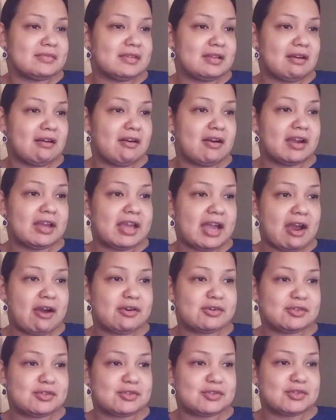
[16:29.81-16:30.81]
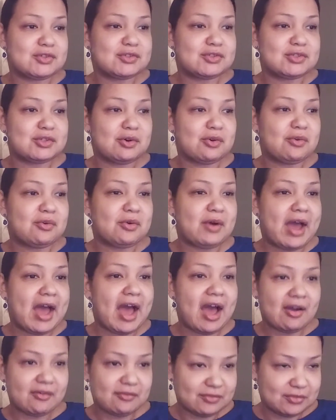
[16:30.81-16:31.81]
our characters are so
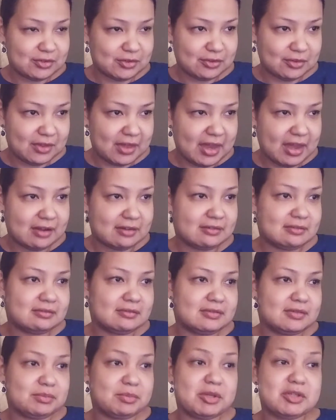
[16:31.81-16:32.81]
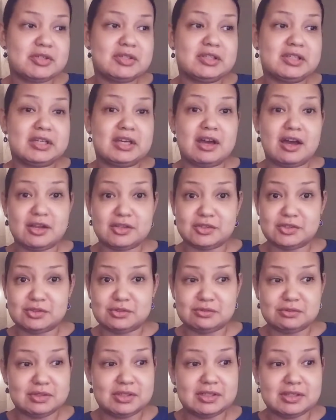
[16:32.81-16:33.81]
after that. Especially
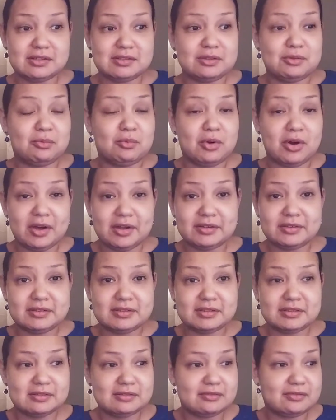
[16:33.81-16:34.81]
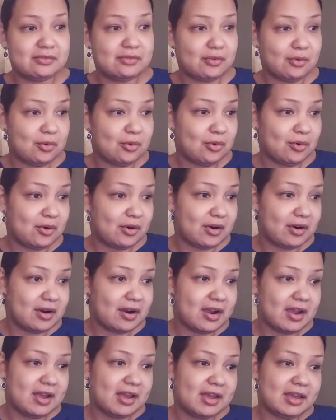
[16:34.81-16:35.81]
Khonshu, he doesn't want for
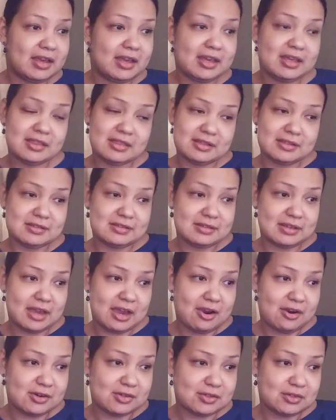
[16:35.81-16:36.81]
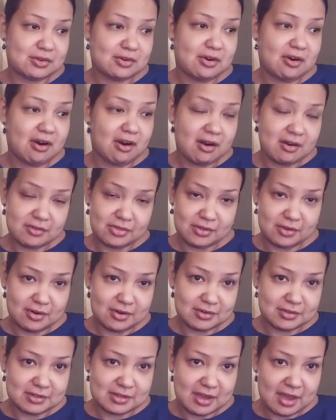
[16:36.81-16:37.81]
Ethan's character
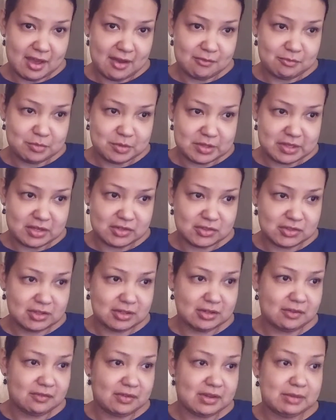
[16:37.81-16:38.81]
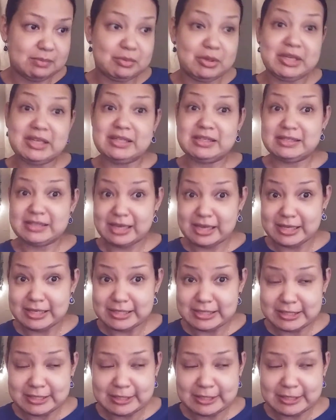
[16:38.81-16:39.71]
Arthur to have possession of it, but he does.